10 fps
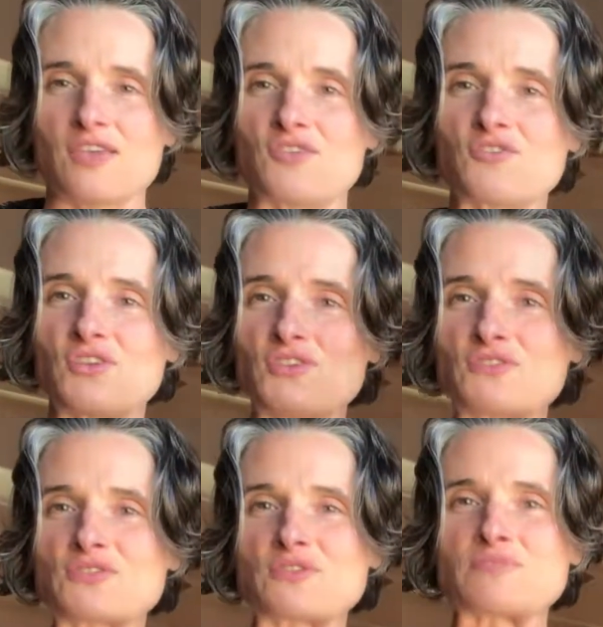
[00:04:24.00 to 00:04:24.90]
You can
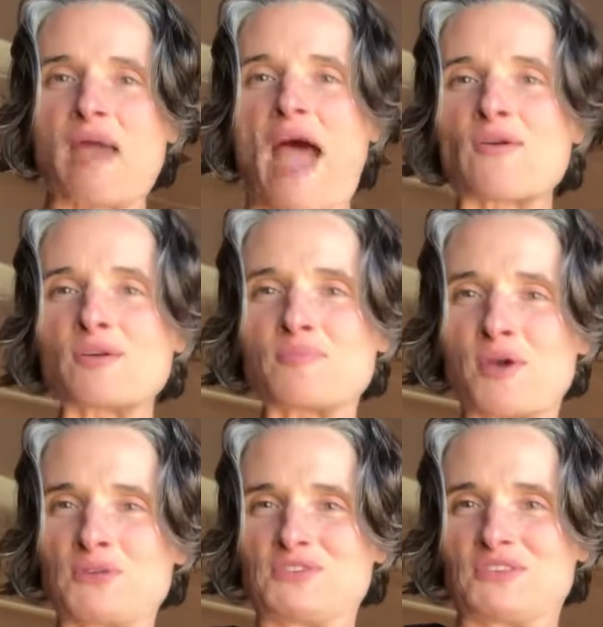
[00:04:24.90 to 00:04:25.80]
use those power
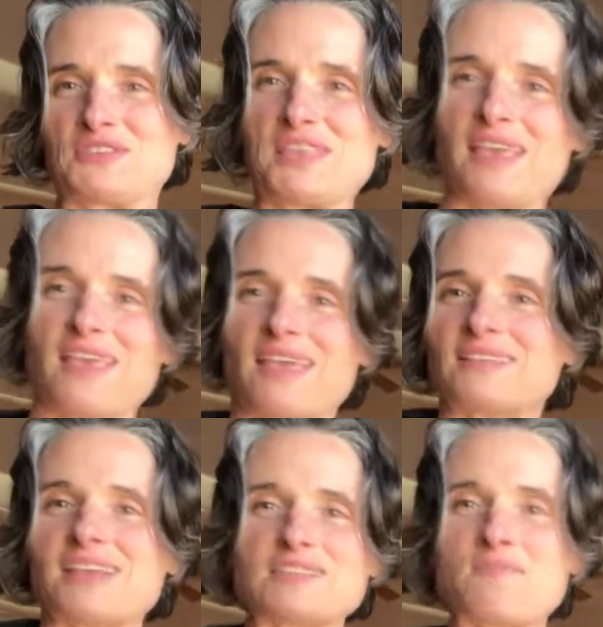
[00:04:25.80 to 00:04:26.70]
poses.
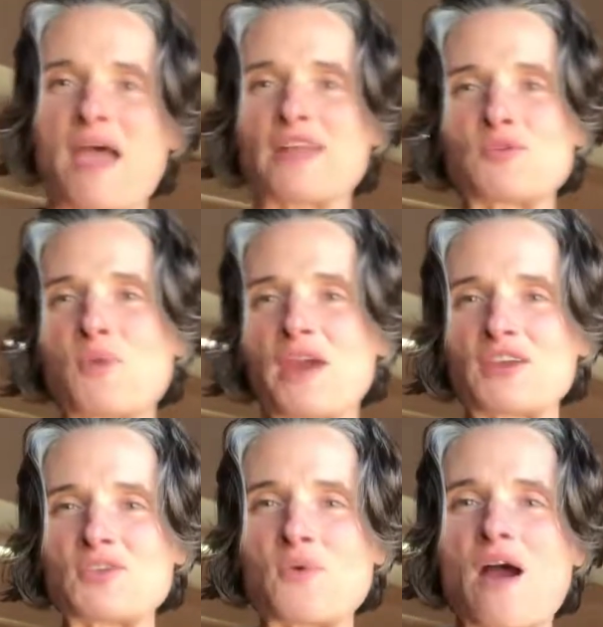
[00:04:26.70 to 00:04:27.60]
Doesn't matter where
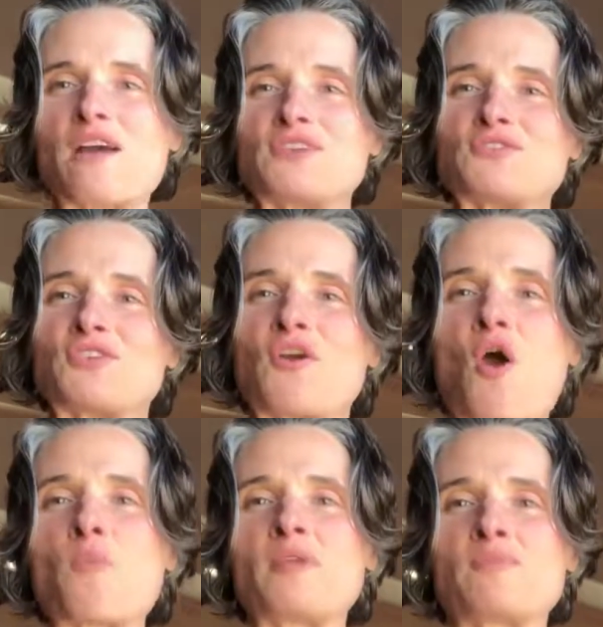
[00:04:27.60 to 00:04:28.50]
you are, you can
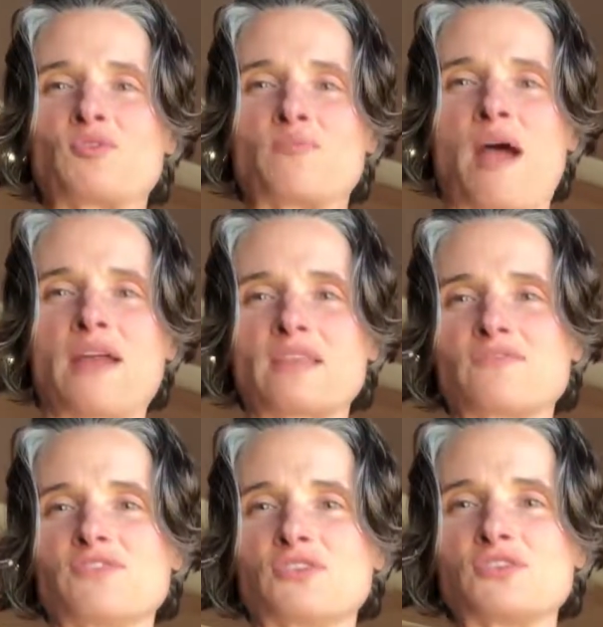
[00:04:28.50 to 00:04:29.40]
open up your body
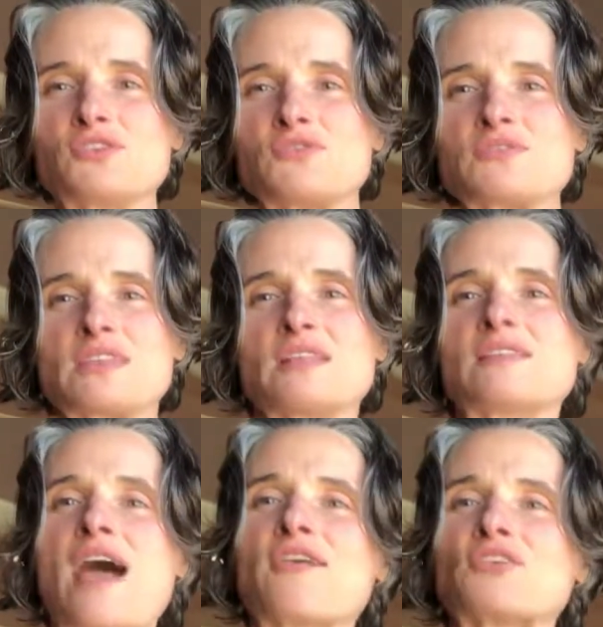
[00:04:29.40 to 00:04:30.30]
and feel loose and
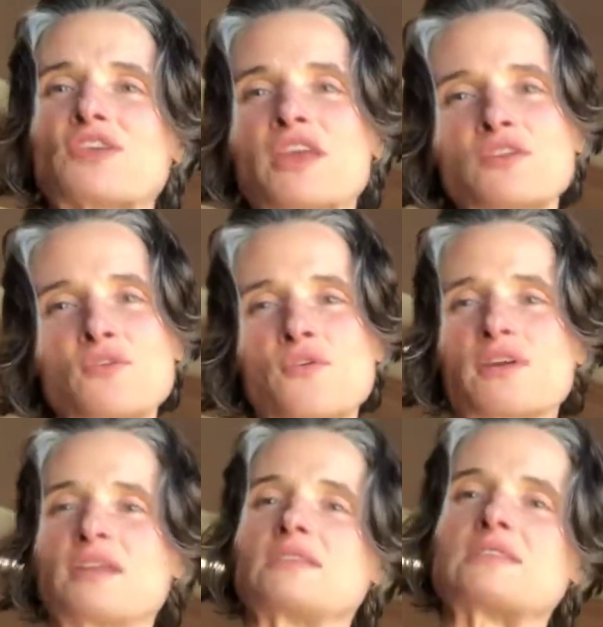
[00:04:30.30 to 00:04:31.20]
allow your inner
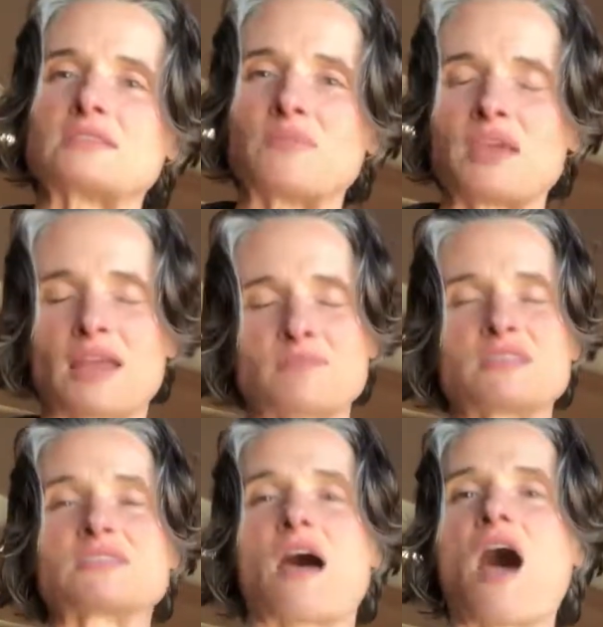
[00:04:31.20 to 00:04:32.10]
organs to be kind of
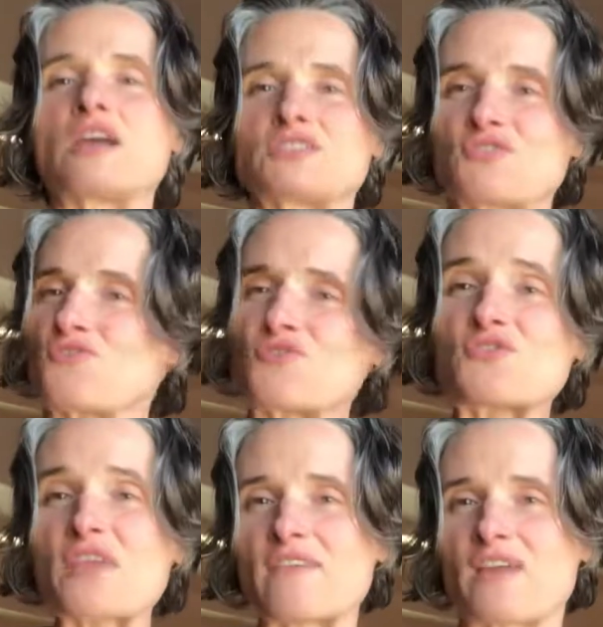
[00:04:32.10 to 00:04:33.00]
massaged
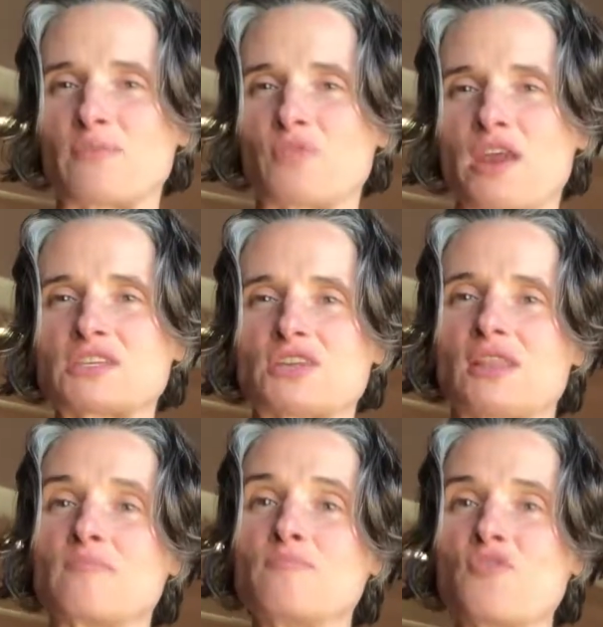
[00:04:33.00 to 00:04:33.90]
through that vibration
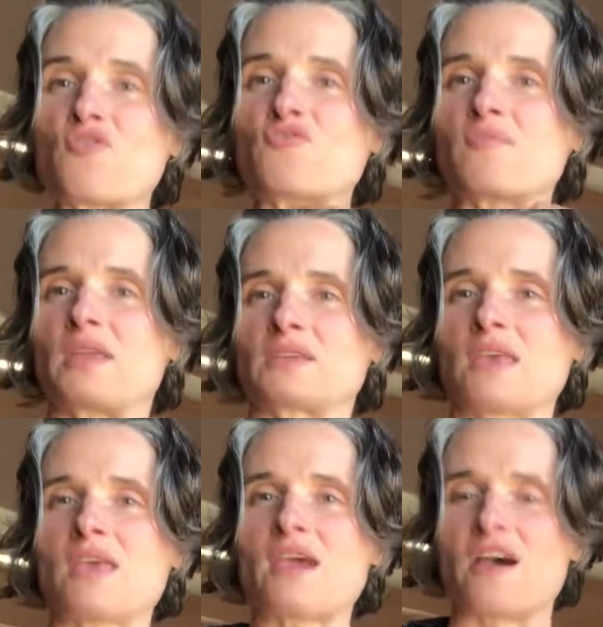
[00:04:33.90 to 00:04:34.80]
and the movement
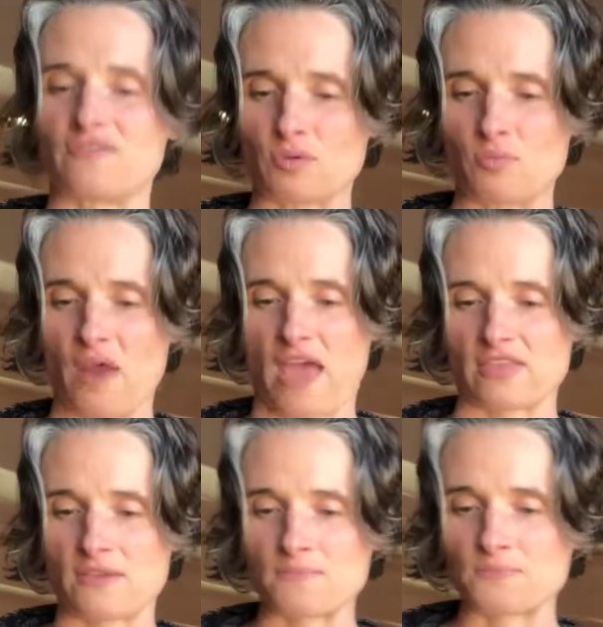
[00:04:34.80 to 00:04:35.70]
of your breath.